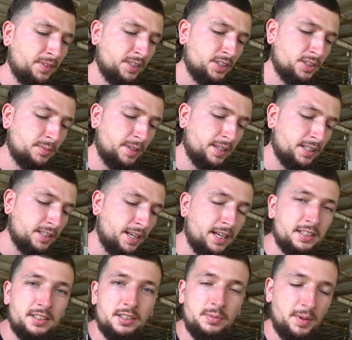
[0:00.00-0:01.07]
She's made it
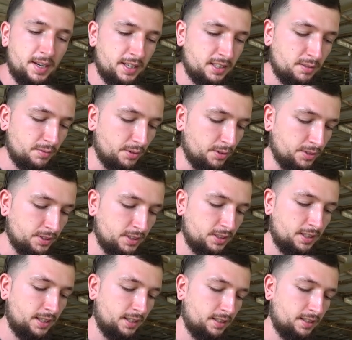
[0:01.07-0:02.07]
nice and spicy for us.